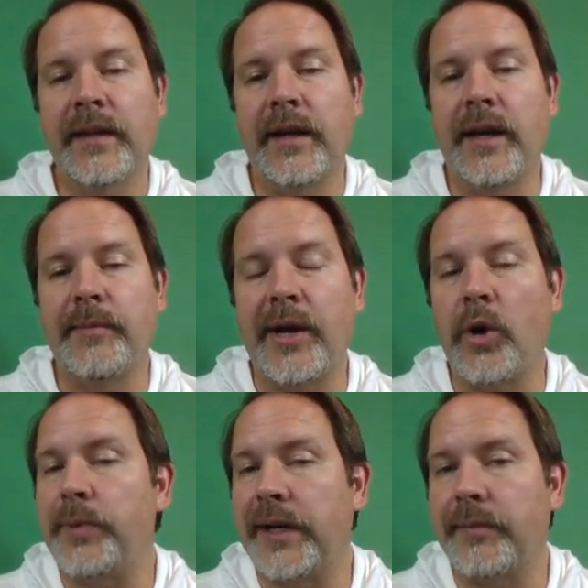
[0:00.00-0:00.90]
uh, by
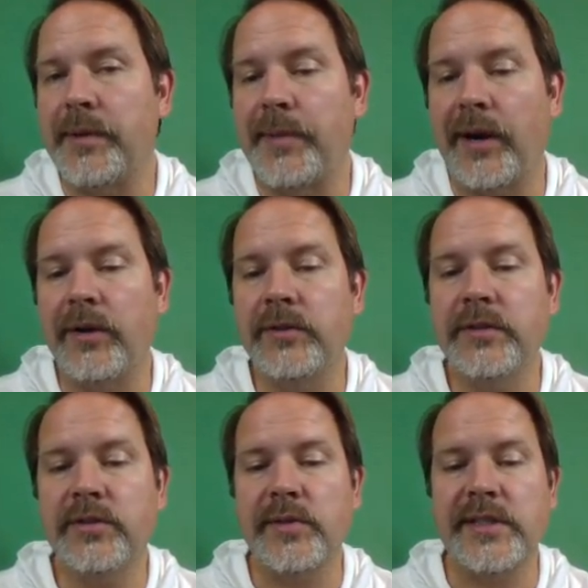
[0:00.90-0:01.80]
opening up the barrel,
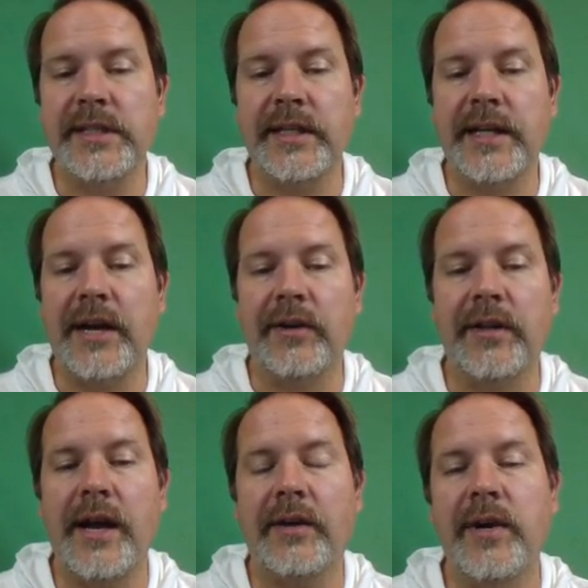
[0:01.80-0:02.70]
twisting it
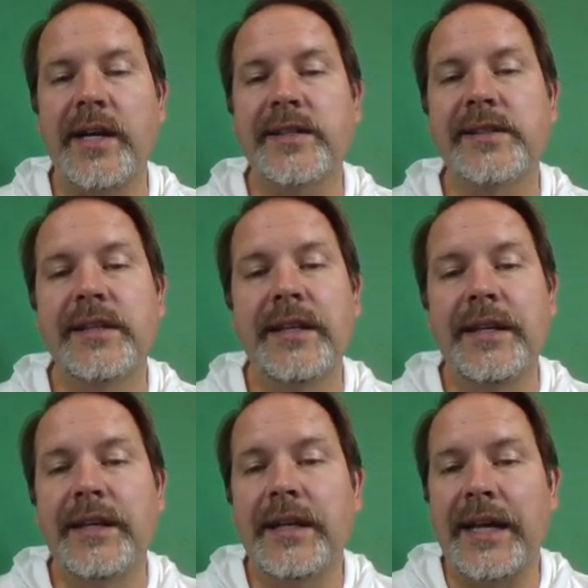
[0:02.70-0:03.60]
counterclockwise,
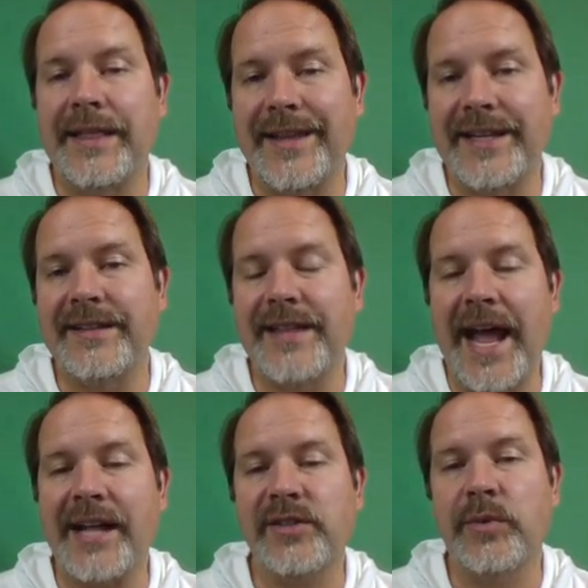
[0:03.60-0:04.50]
and then
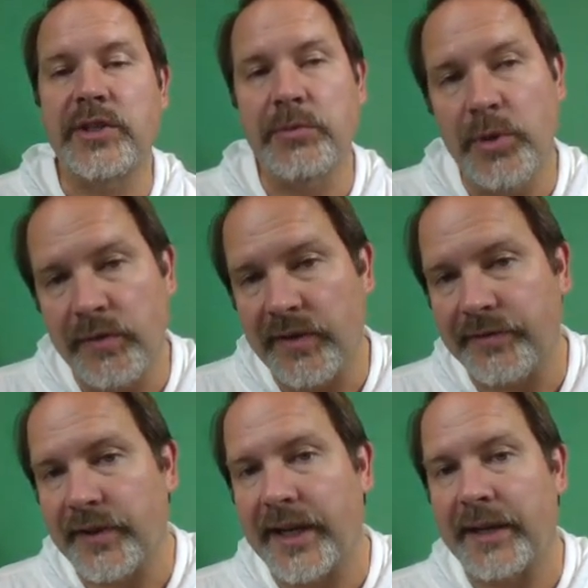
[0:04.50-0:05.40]
that's when you move the
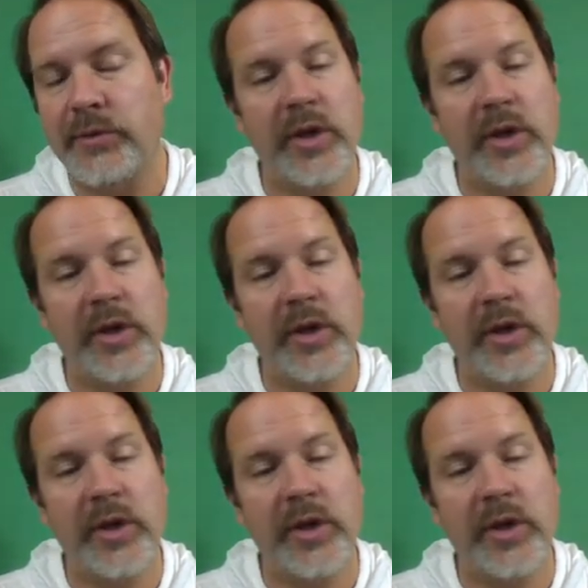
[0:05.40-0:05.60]
flame.